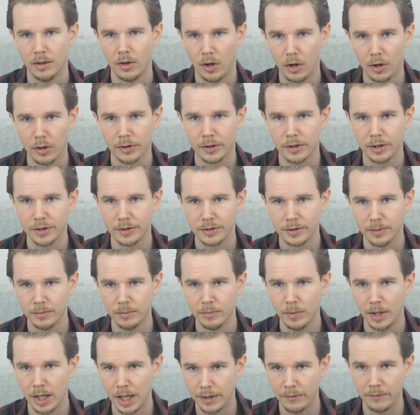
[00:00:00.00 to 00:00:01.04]

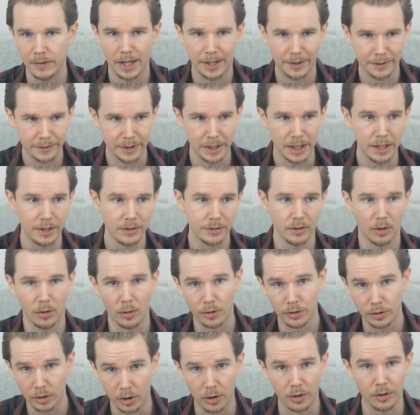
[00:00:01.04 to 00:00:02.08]
Autism and vaccines
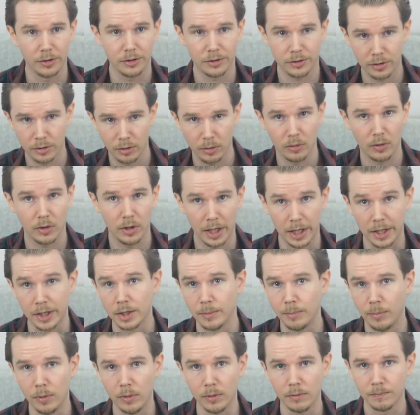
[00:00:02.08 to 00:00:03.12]
are not
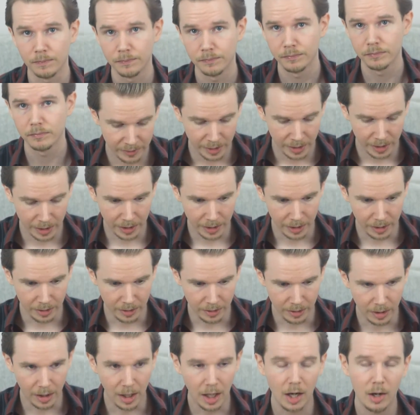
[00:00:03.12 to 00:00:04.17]
correlatable.
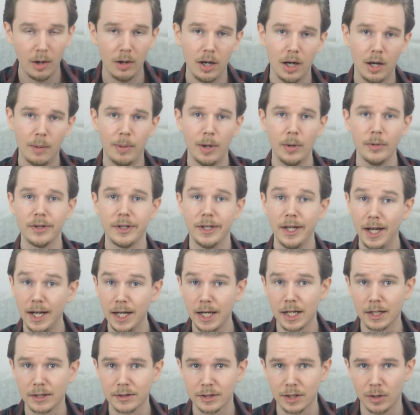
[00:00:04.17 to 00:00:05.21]
How about
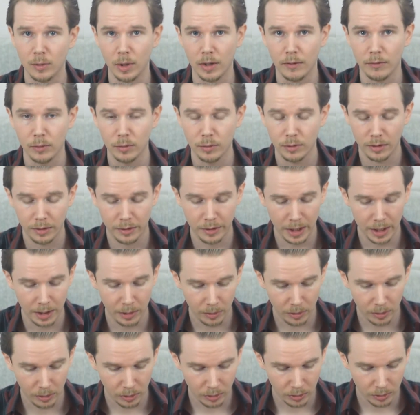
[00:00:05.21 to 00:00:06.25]
diets, however?
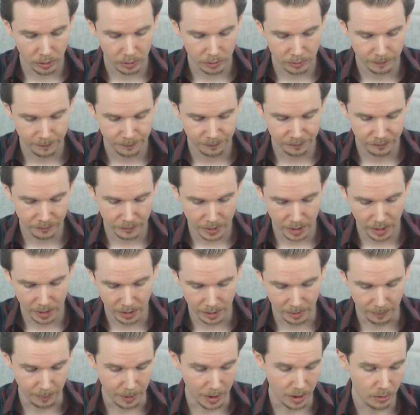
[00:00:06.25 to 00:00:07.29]
There are
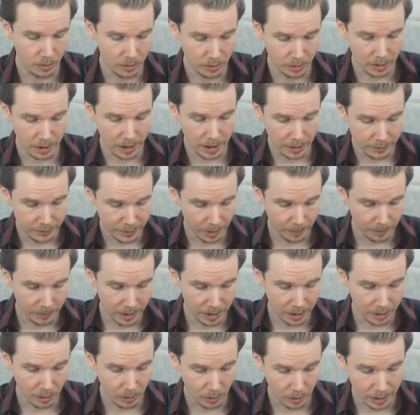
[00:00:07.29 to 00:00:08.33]
apparently
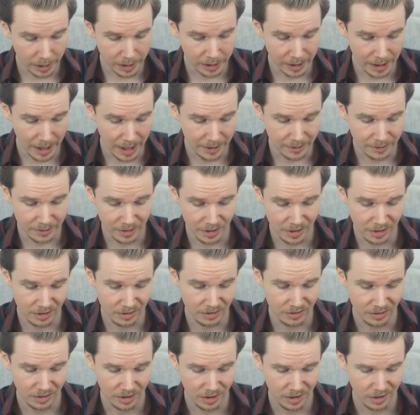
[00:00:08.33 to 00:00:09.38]
something called a
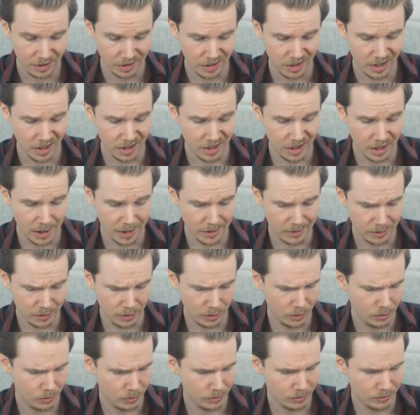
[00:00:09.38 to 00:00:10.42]

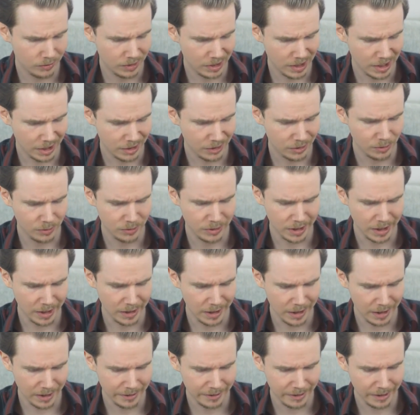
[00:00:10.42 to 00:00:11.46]

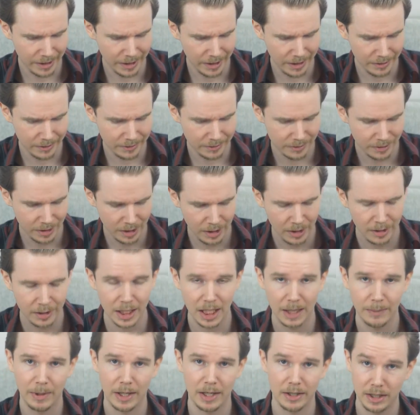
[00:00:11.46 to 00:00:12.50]
ketogenic diet
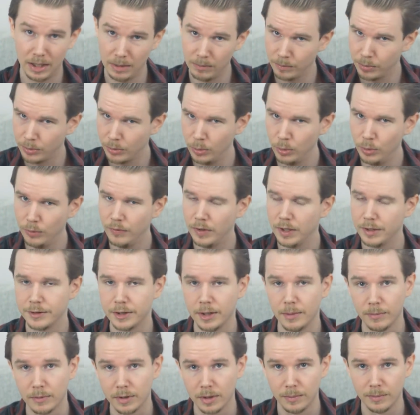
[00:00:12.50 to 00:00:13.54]
that might improve the
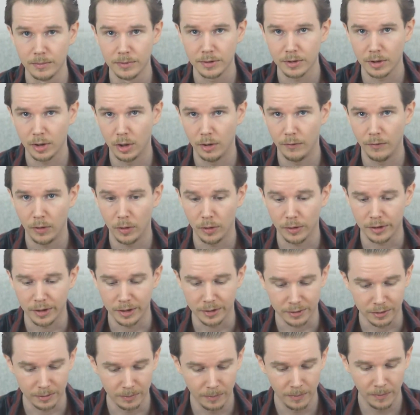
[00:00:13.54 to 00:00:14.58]
symptoms of
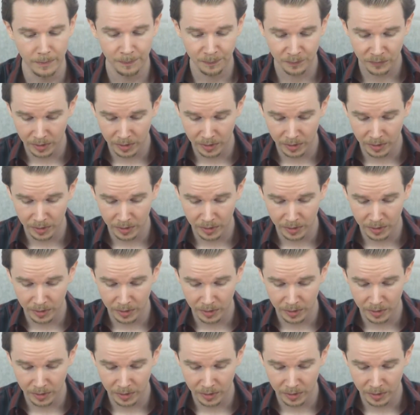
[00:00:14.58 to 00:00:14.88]
autism.